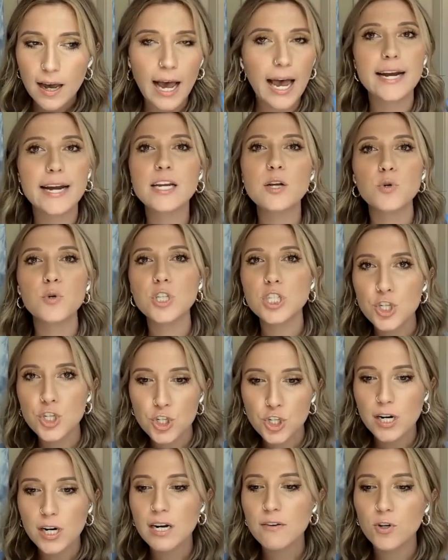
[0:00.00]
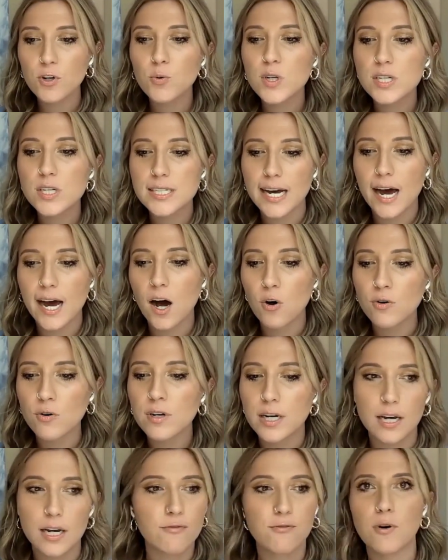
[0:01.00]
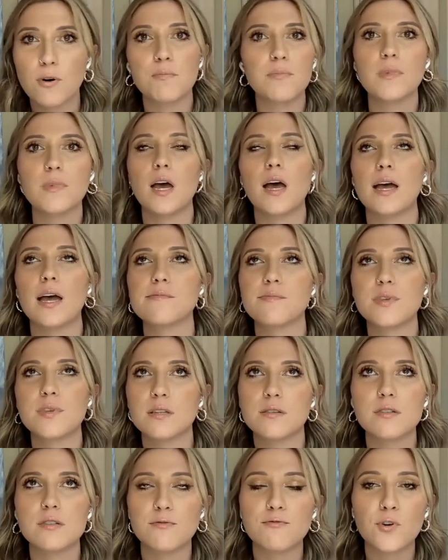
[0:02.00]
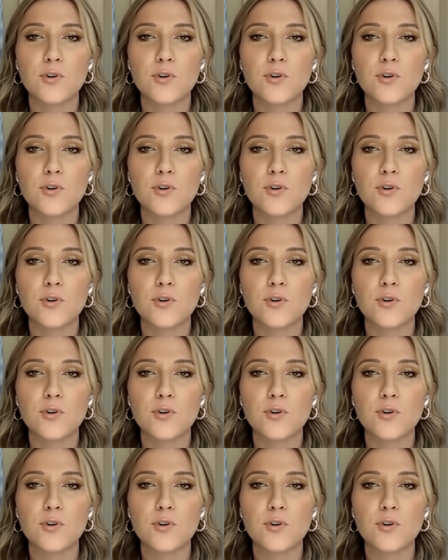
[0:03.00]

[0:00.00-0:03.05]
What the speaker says: And he really shut everyone down from the